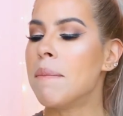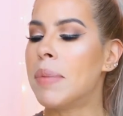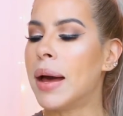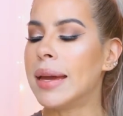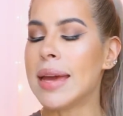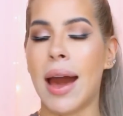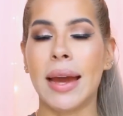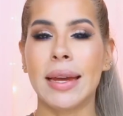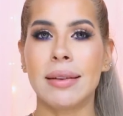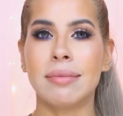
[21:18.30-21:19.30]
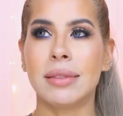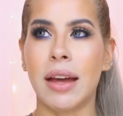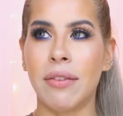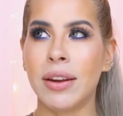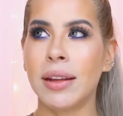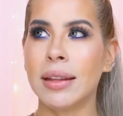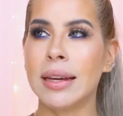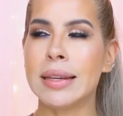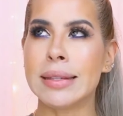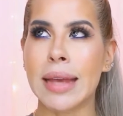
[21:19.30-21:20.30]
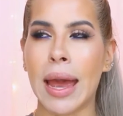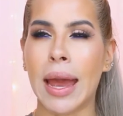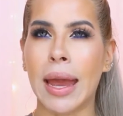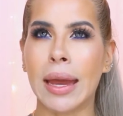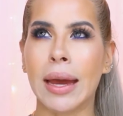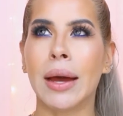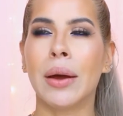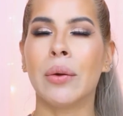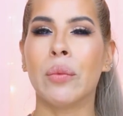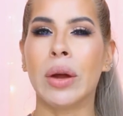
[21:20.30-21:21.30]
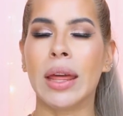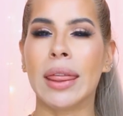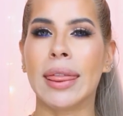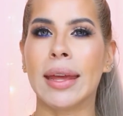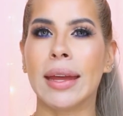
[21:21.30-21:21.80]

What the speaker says: But yeah, I can definitely say with